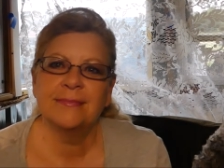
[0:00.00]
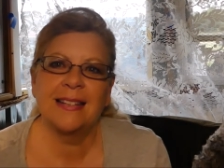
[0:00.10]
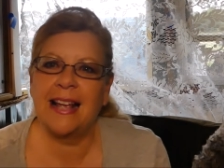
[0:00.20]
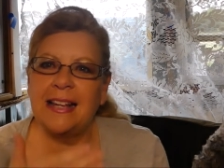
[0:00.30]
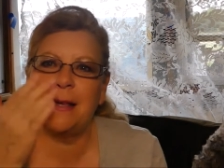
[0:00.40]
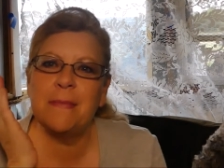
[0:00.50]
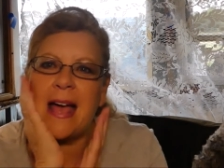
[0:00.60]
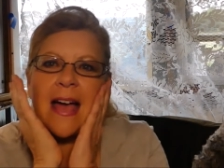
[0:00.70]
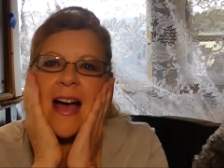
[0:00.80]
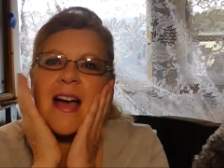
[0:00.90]
keep
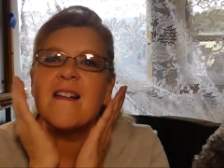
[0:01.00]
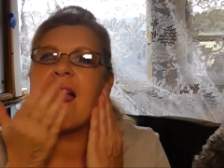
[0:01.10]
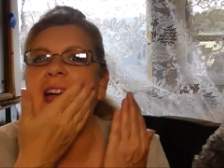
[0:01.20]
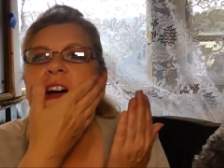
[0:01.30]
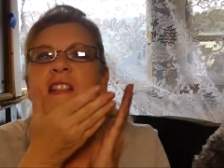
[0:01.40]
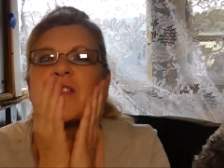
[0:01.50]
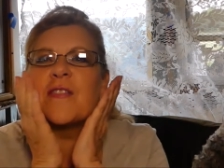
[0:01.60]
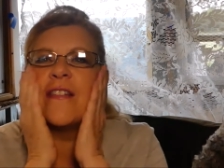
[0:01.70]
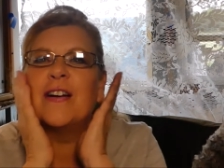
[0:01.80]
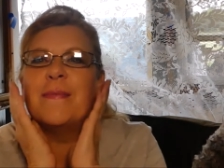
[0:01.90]
my hands
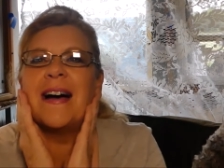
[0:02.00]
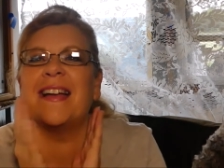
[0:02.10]
away from